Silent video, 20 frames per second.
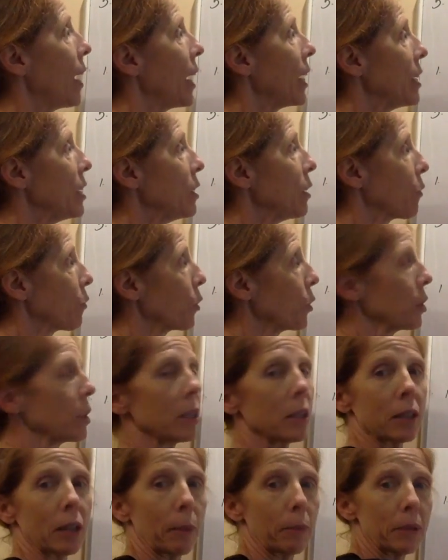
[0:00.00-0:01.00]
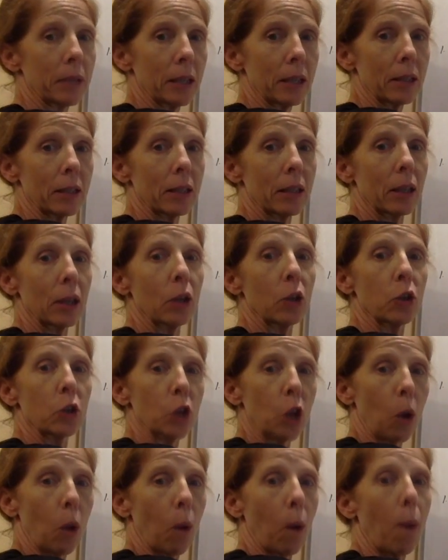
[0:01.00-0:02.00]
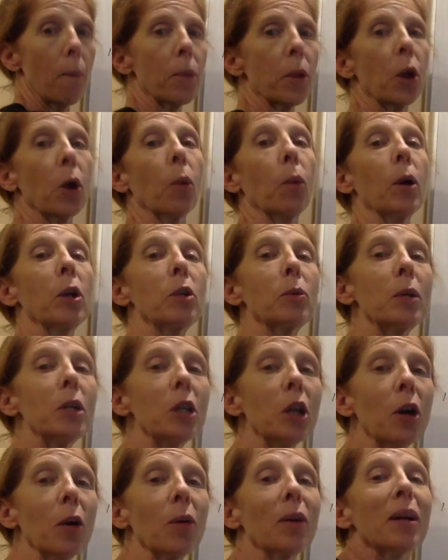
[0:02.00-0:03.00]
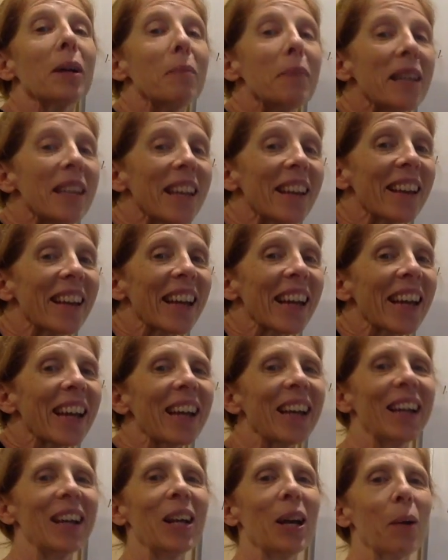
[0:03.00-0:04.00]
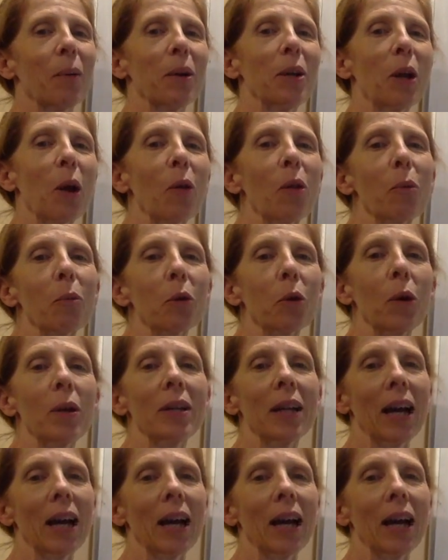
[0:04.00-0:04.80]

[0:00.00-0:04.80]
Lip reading: a different substance. So what do we know immediately? We know that we're going to